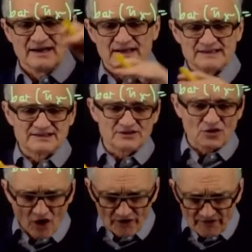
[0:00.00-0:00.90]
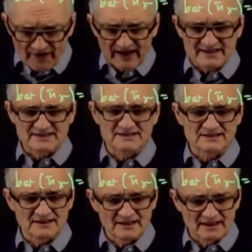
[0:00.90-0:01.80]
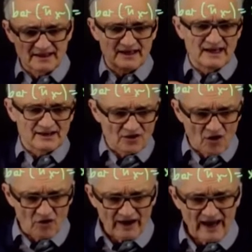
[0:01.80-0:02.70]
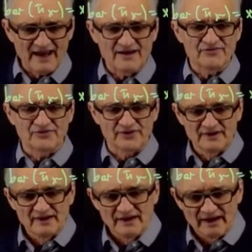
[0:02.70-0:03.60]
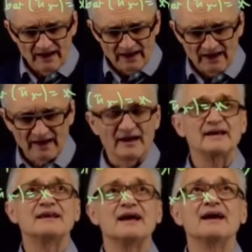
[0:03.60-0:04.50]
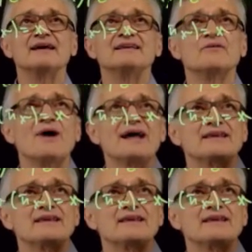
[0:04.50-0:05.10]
is convex and concave in the right